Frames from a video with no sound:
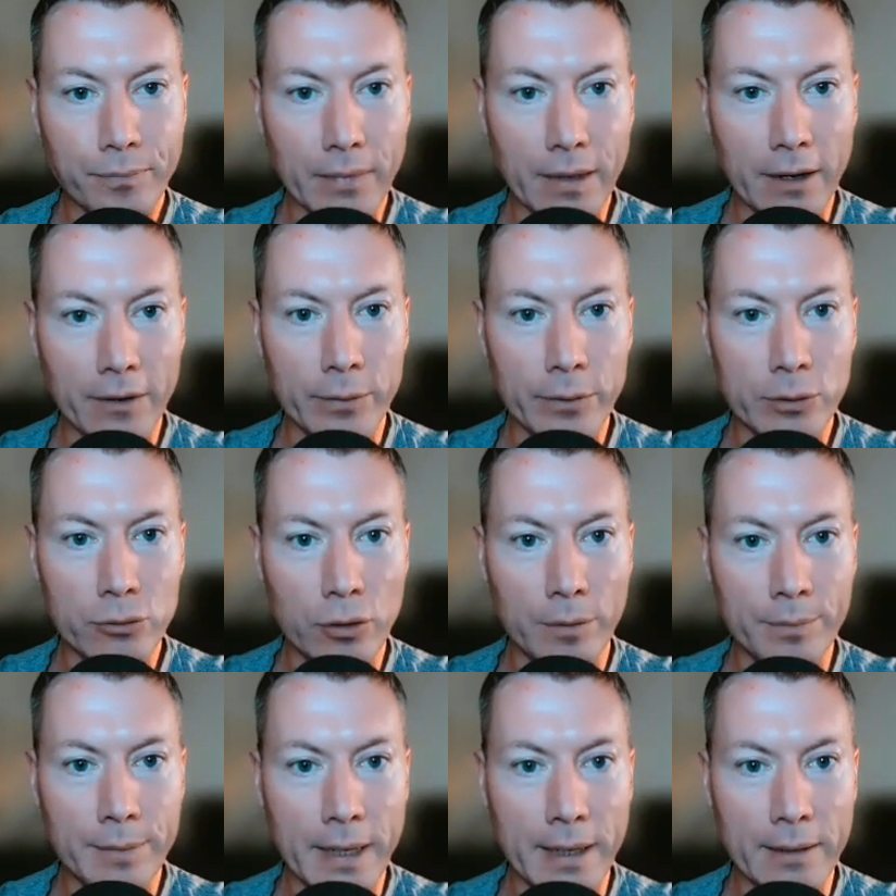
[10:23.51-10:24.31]
If we
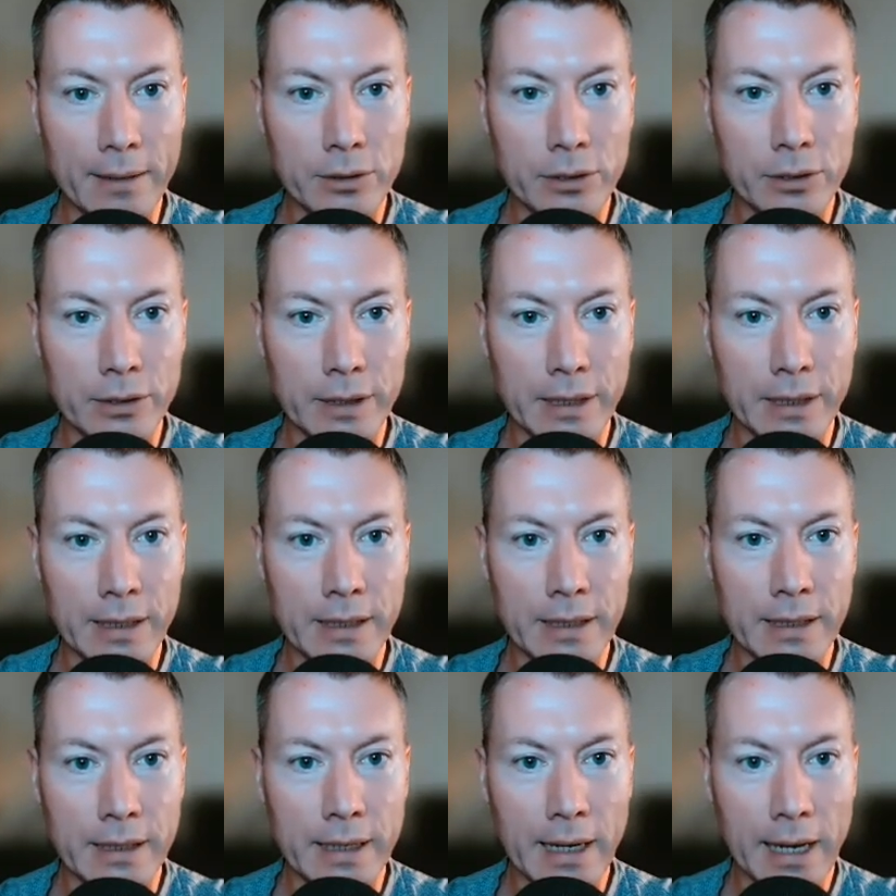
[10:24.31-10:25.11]
drop down to
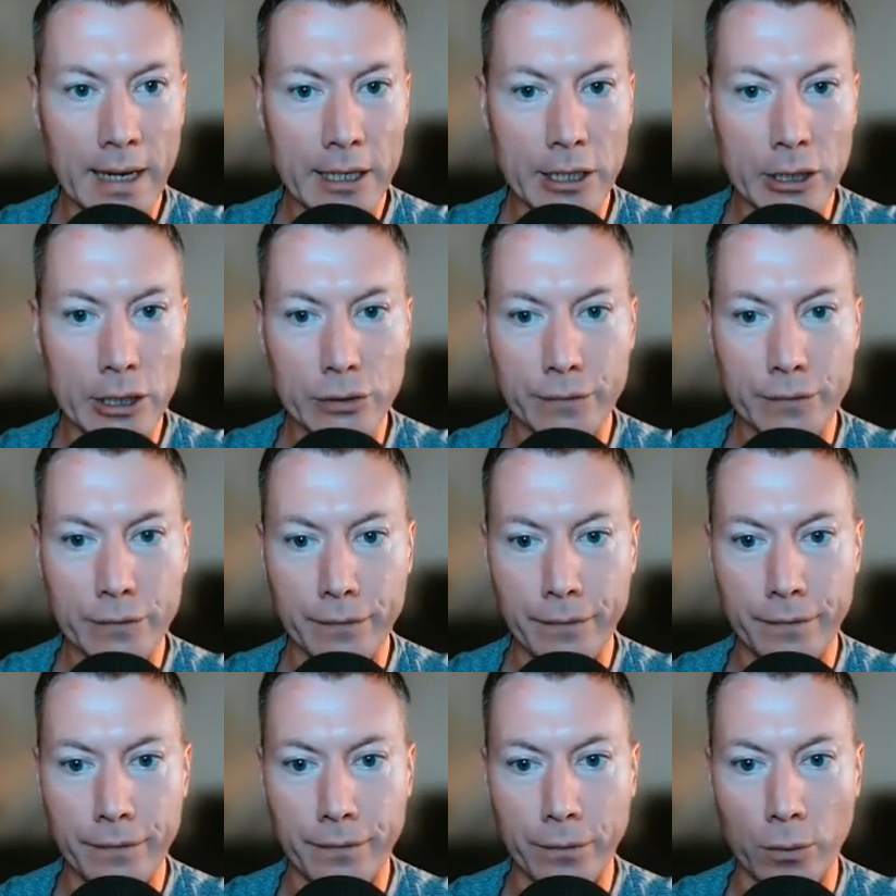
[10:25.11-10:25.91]
the
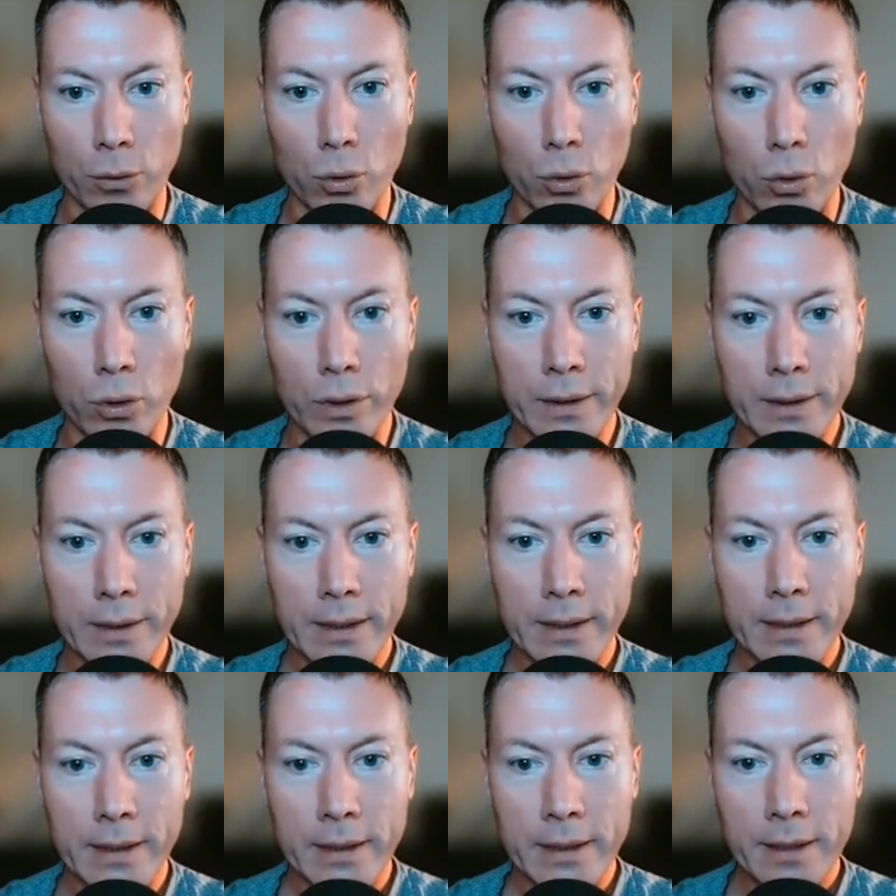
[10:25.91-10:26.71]
H4,
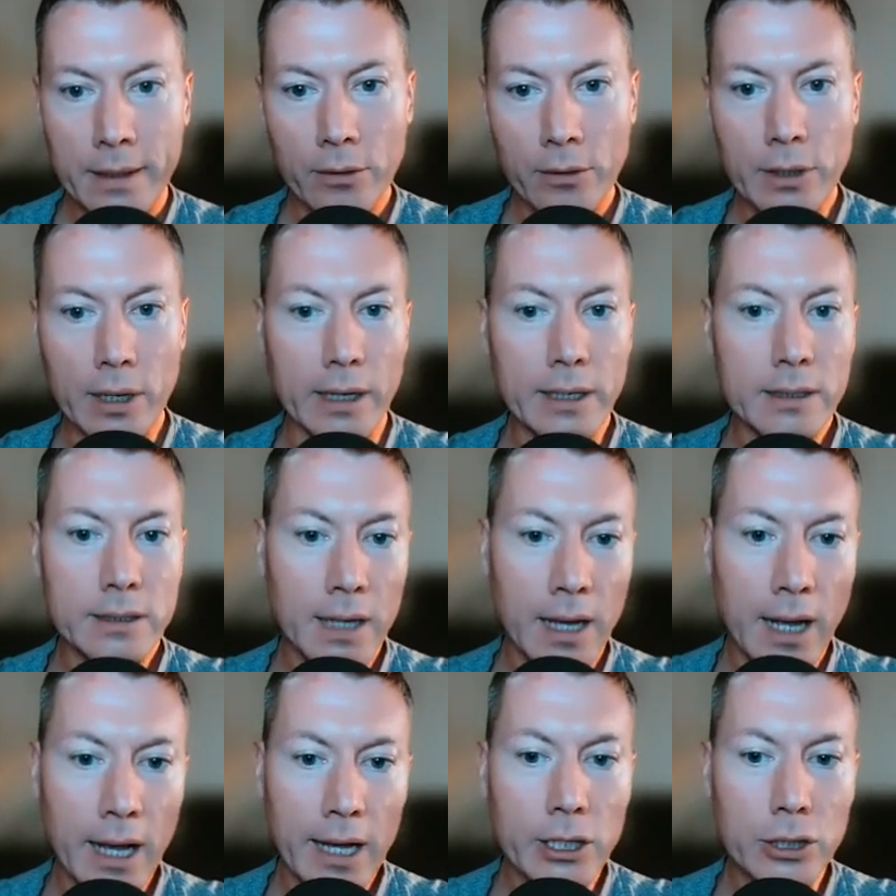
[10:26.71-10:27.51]
okay, it's
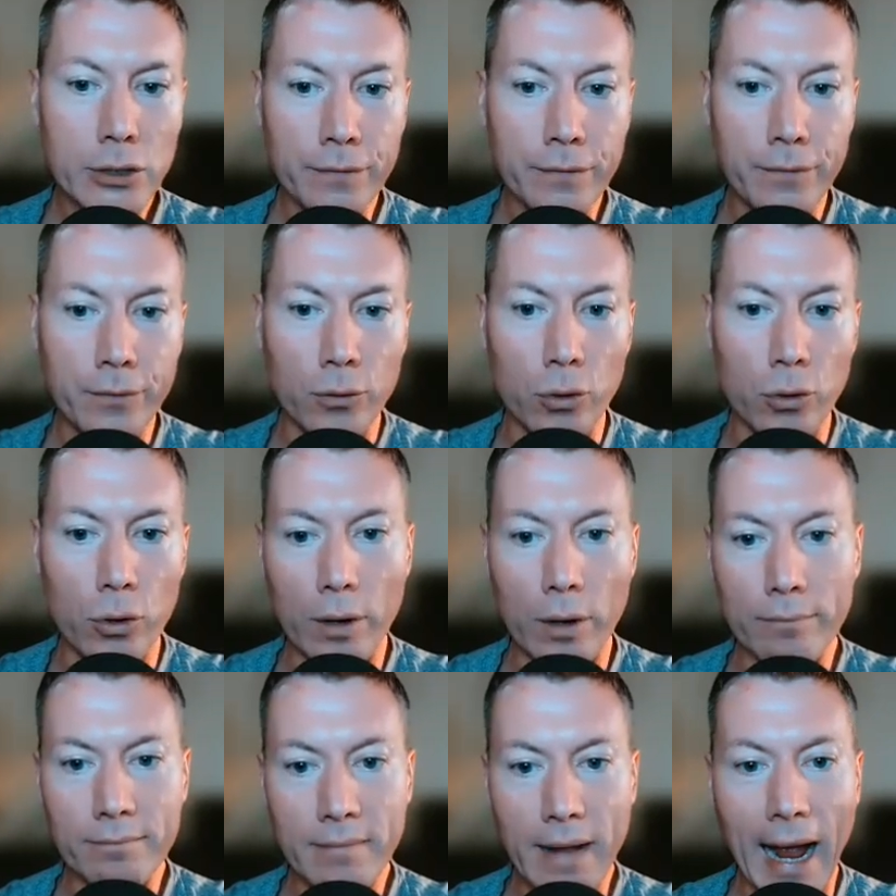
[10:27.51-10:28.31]
a
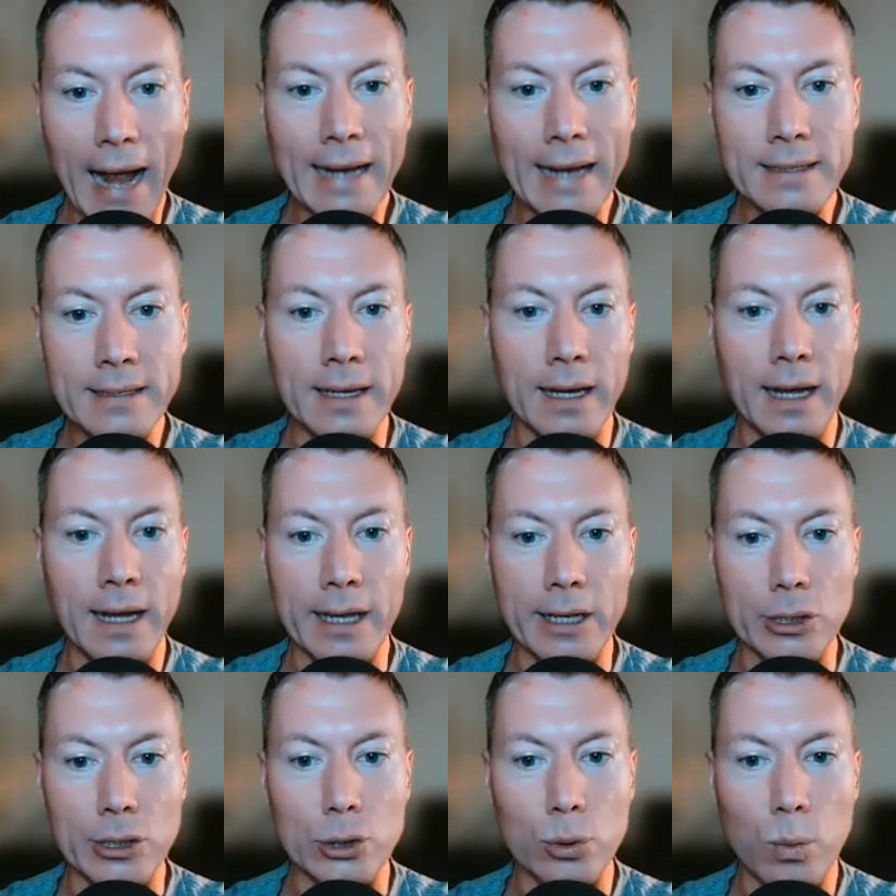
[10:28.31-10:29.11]
H4 and a
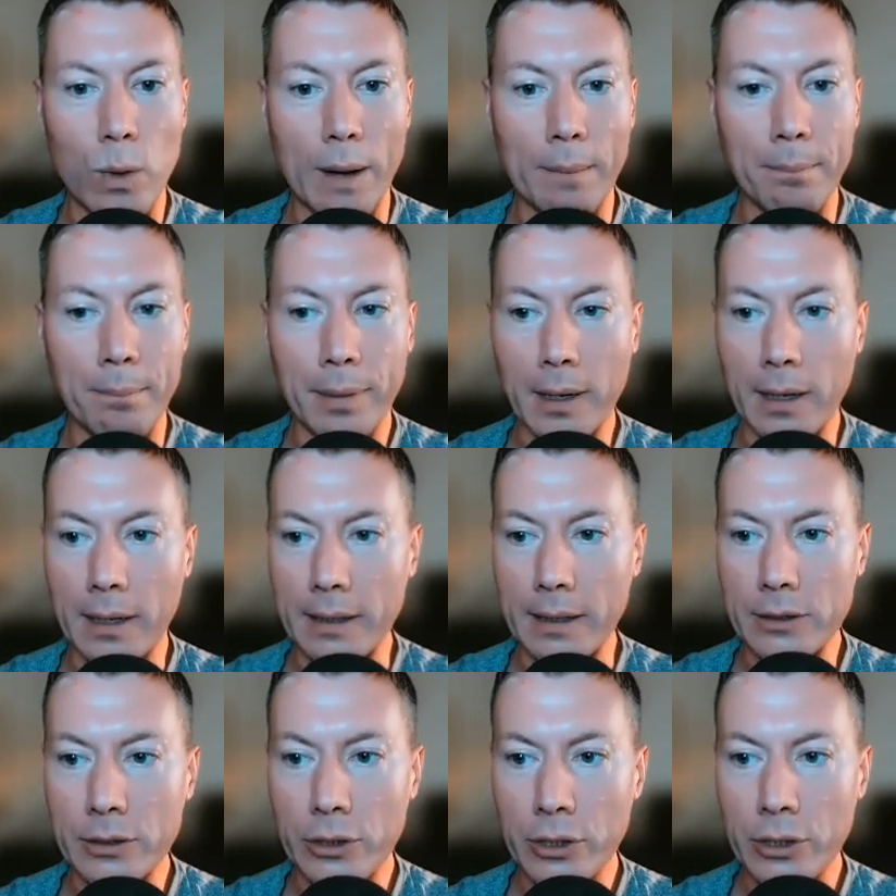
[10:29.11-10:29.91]
H1
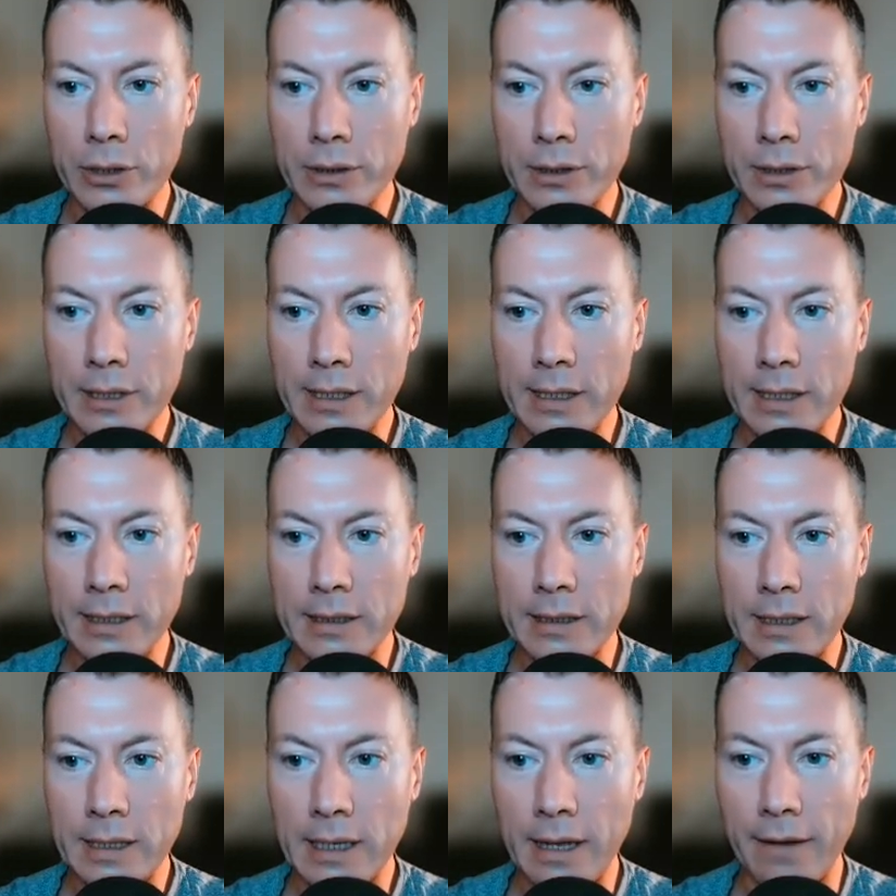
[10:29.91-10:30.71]
play. So you can see
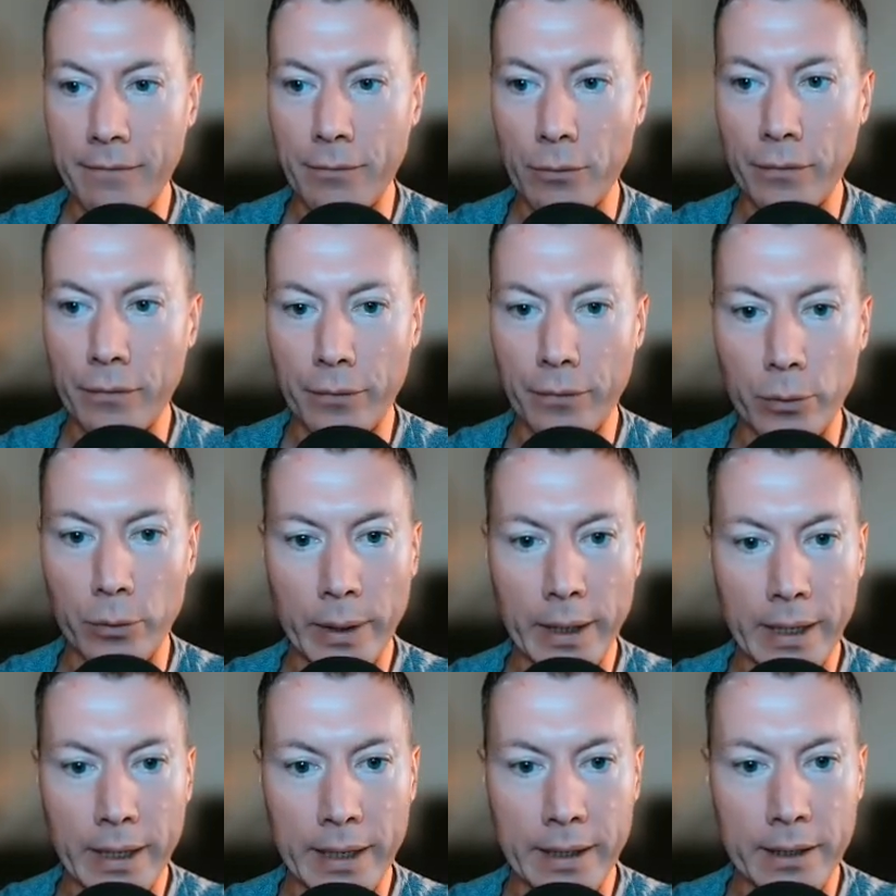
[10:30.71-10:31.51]
this level through
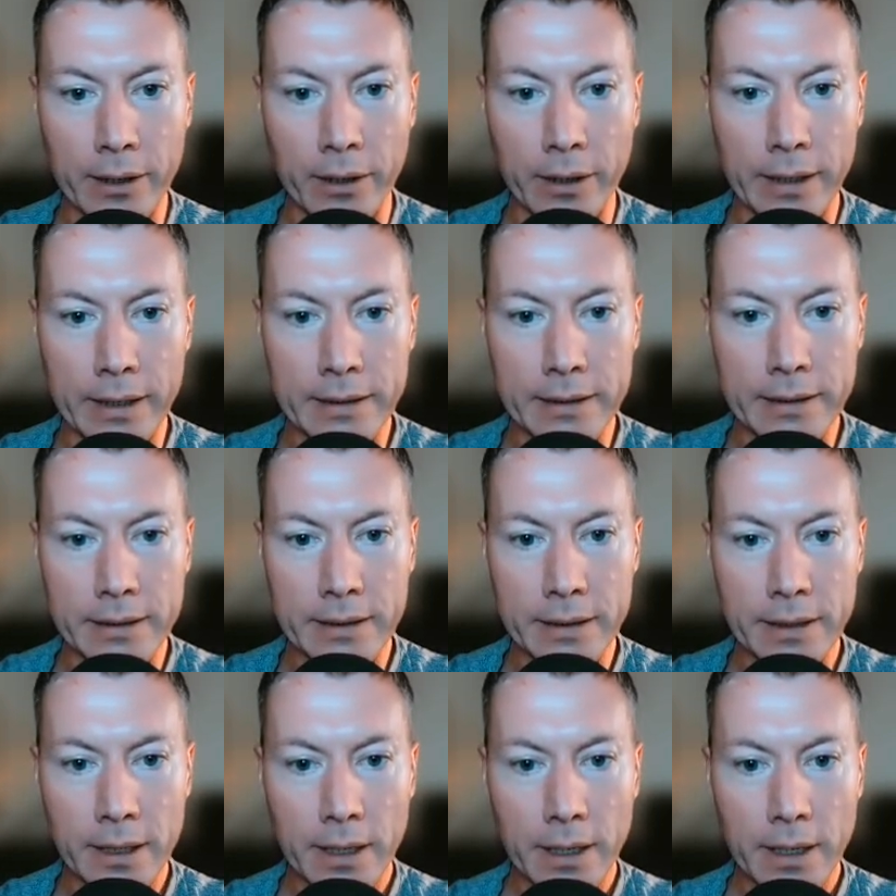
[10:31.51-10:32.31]
here, guys.